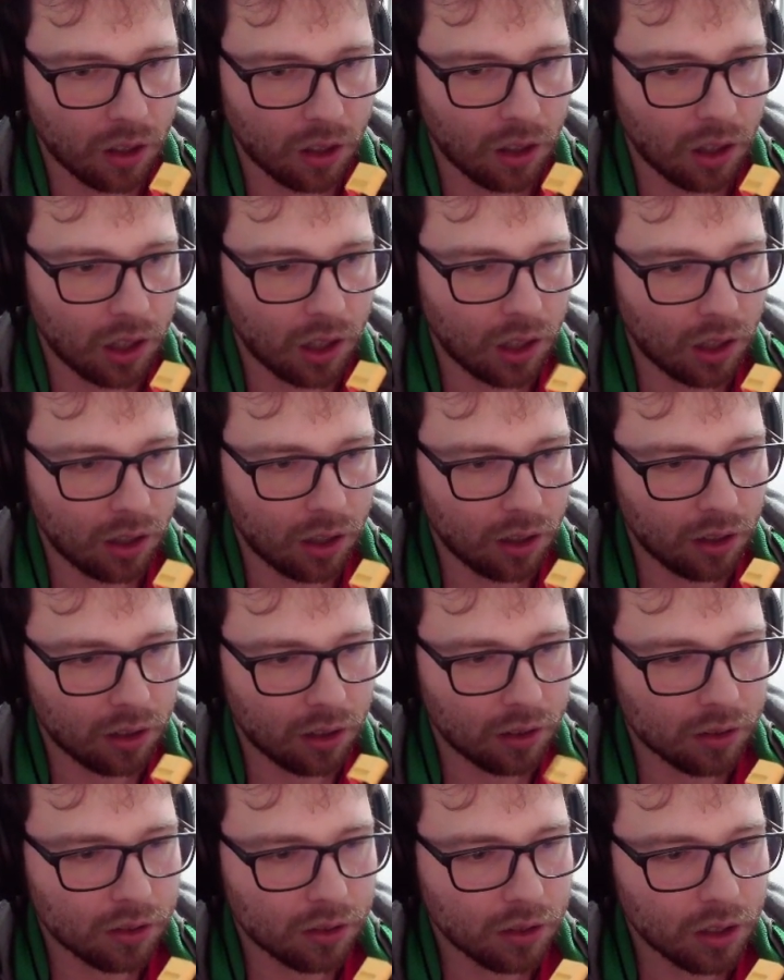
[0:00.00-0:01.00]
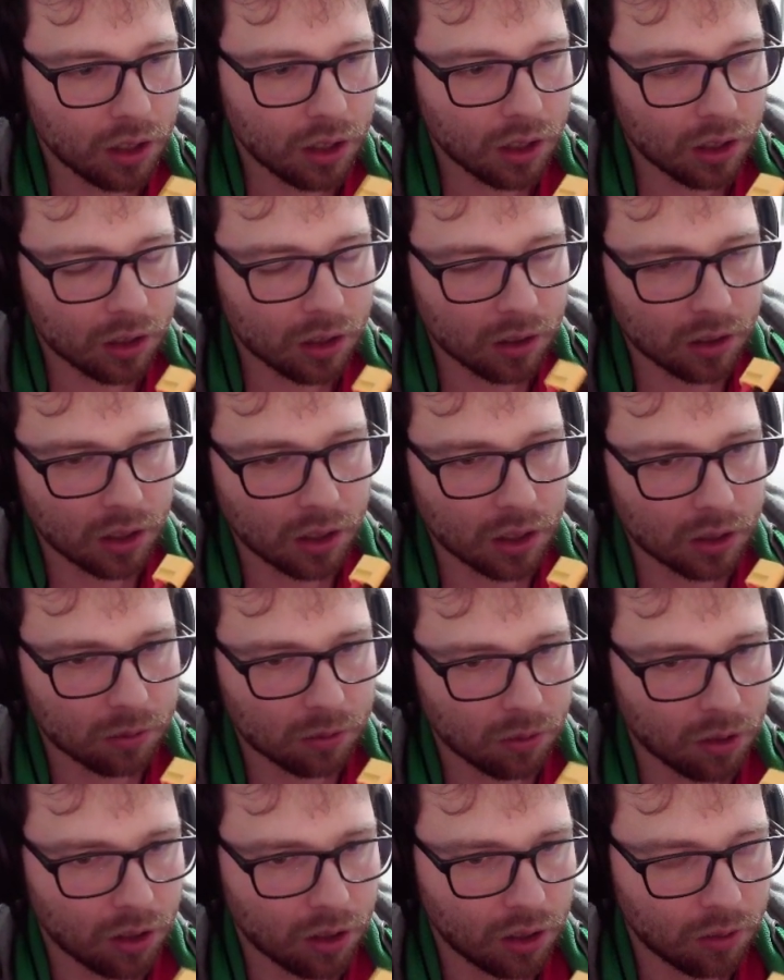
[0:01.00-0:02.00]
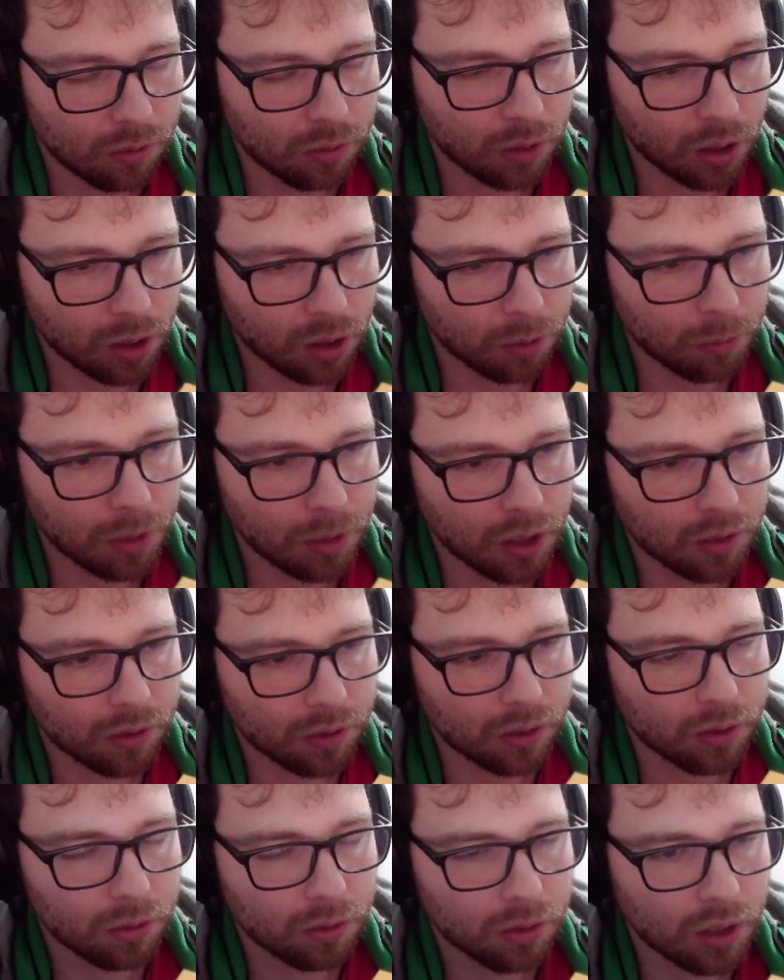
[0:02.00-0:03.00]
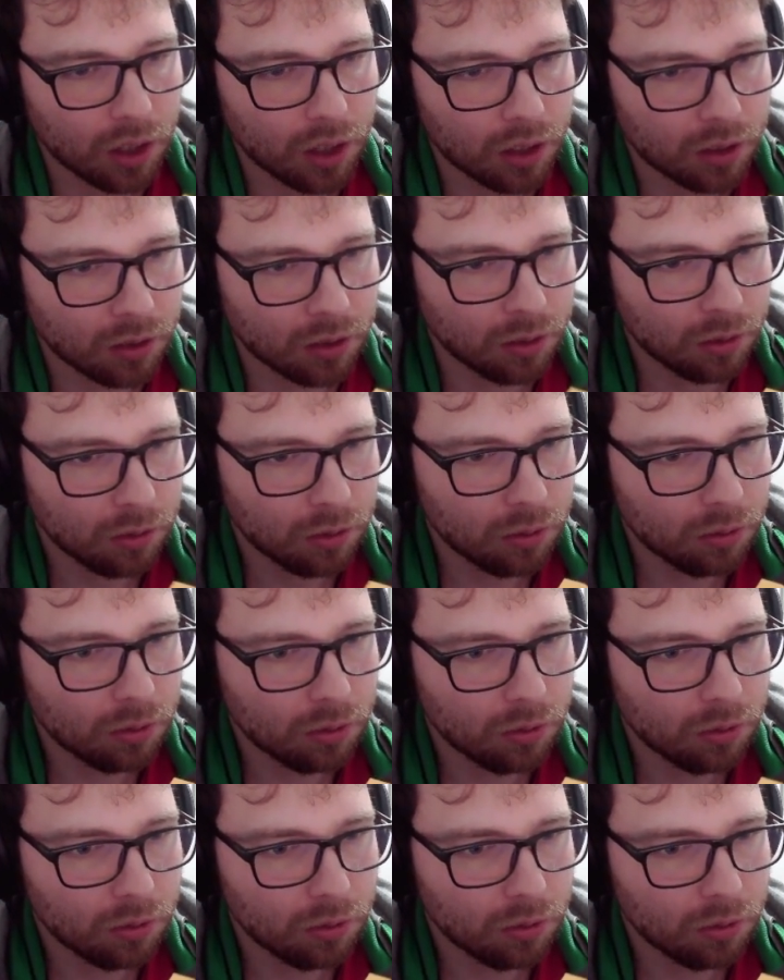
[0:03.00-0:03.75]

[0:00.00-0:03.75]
And yeah, that's what I recommend you guys do.